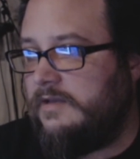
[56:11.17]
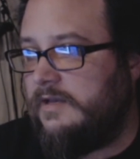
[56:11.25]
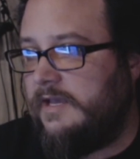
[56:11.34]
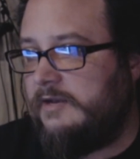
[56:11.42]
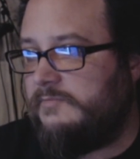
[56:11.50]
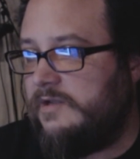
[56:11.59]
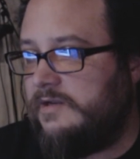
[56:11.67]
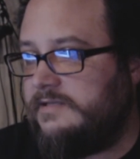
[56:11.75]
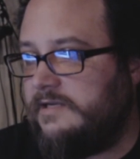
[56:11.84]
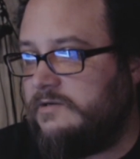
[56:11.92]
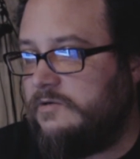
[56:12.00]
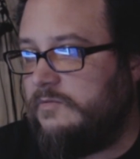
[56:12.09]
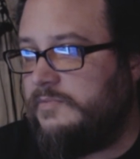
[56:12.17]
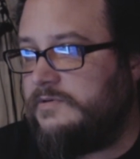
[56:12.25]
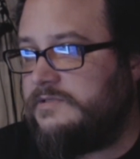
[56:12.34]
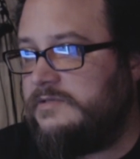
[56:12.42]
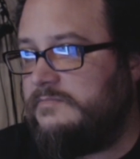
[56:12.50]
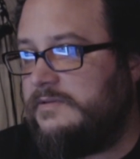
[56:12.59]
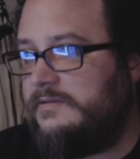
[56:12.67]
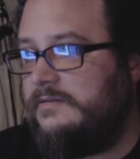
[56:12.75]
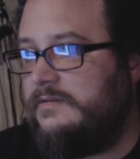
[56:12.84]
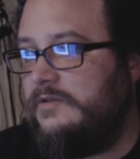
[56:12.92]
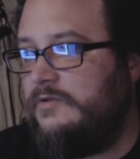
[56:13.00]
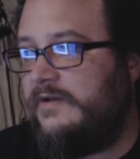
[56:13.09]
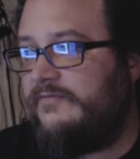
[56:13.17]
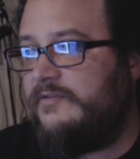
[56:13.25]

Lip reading: Again, I'm not a technical person, but you'd have